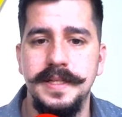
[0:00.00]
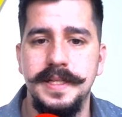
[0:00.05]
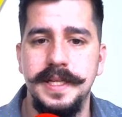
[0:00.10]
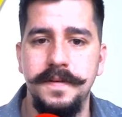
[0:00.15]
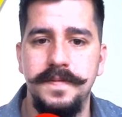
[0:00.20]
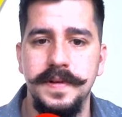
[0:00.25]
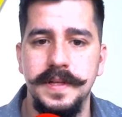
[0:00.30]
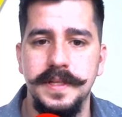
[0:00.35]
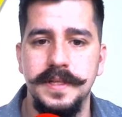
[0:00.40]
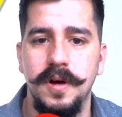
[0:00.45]

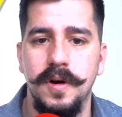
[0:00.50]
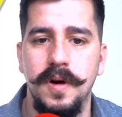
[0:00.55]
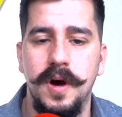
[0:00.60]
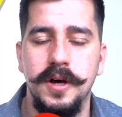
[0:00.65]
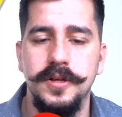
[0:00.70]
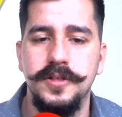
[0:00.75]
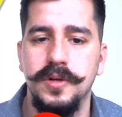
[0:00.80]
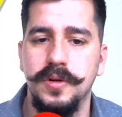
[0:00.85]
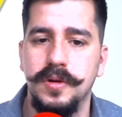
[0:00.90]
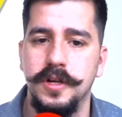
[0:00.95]
defense, though,
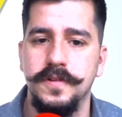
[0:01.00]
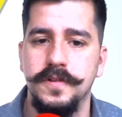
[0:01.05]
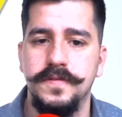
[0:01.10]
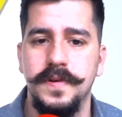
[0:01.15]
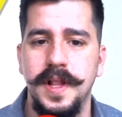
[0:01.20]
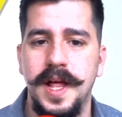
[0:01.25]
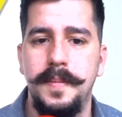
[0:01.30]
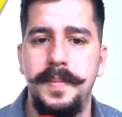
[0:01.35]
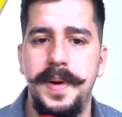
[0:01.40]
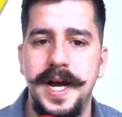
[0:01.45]
also calls for
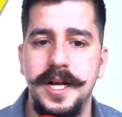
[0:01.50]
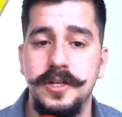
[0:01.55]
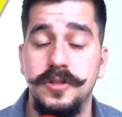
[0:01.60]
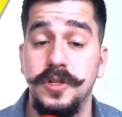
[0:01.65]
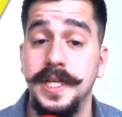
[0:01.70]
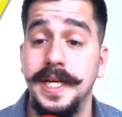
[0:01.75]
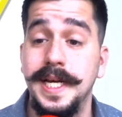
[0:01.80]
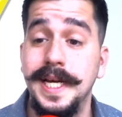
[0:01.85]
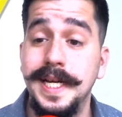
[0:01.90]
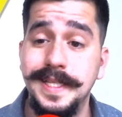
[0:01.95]
a lot of pass
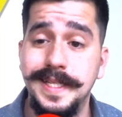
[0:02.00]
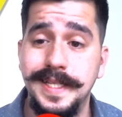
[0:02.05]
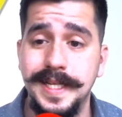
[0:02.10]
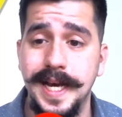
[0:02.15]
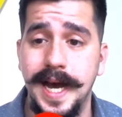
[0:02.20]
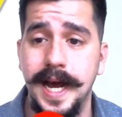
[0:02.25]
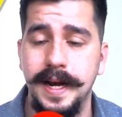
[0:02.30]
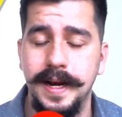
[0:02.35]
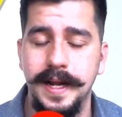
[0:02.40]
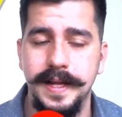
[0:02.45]
rush
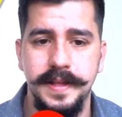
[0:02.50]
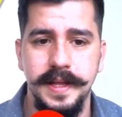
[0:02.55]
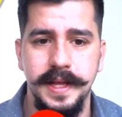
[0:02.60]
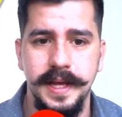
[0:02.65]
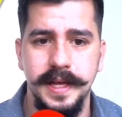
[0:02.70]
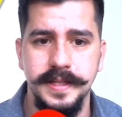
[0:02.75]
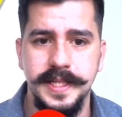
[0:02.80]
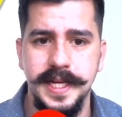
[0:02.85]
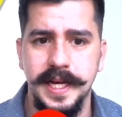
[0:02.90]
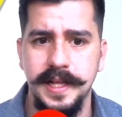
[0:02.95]
inside at
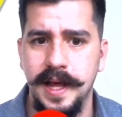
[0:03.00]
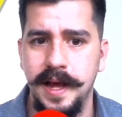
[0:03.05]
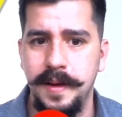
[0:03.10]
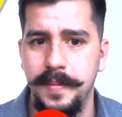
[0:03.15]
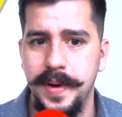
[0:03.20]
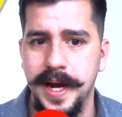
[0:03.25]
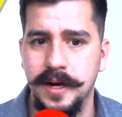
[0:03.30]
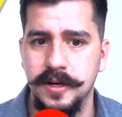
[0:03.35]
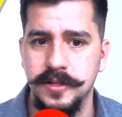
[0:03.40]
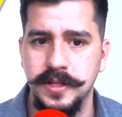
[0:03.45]
the inside
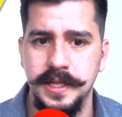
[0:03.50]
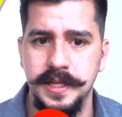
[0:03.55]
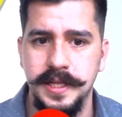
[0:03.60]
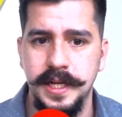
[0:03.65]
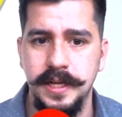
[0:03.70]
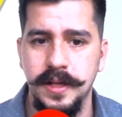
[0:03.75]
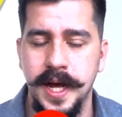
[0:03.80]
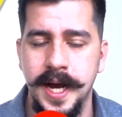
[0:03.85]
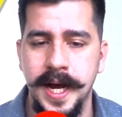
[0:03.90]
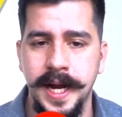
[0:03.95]
linebackers and
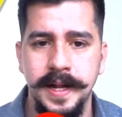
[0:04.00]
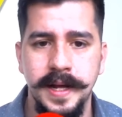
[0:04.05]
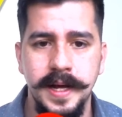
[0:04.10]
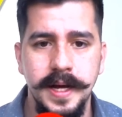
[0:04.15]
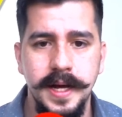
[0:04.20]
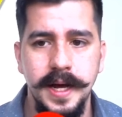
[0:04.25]
D-line,